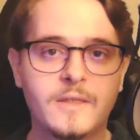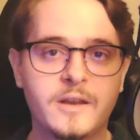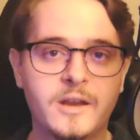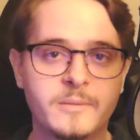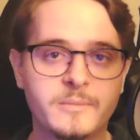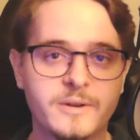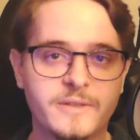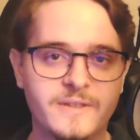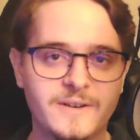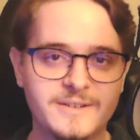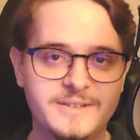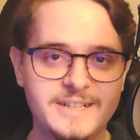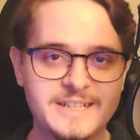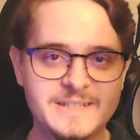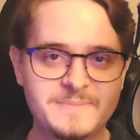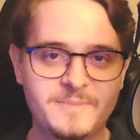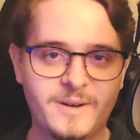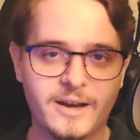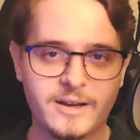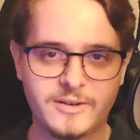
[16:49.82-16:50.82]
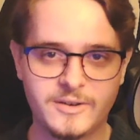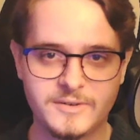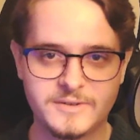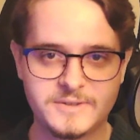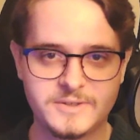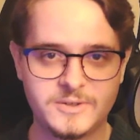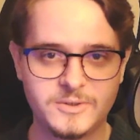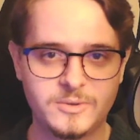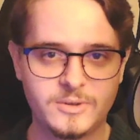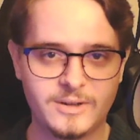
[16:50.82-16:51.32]
number 13 spot goes
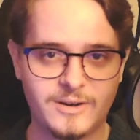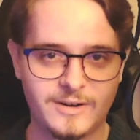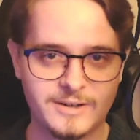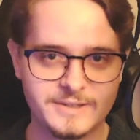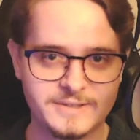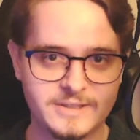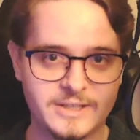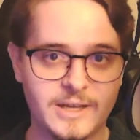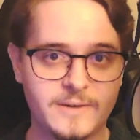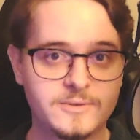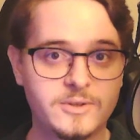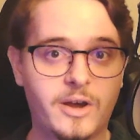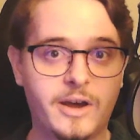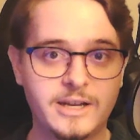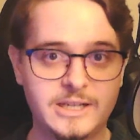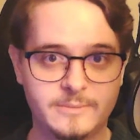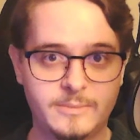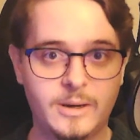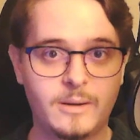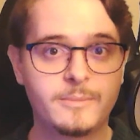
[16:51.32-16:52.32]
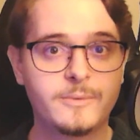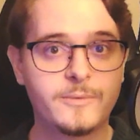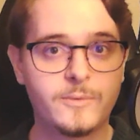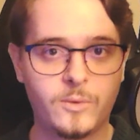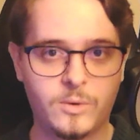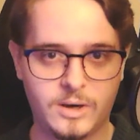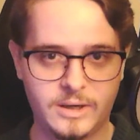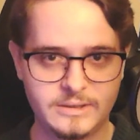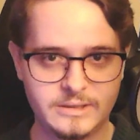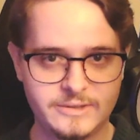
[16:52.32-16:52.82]
to an artist that I've talked about
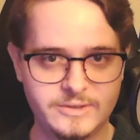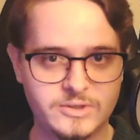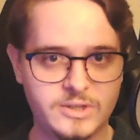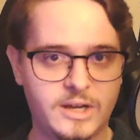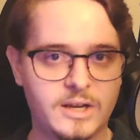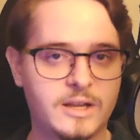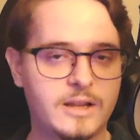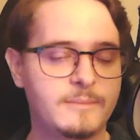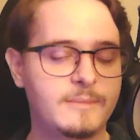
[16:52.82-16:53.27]
before on this channel.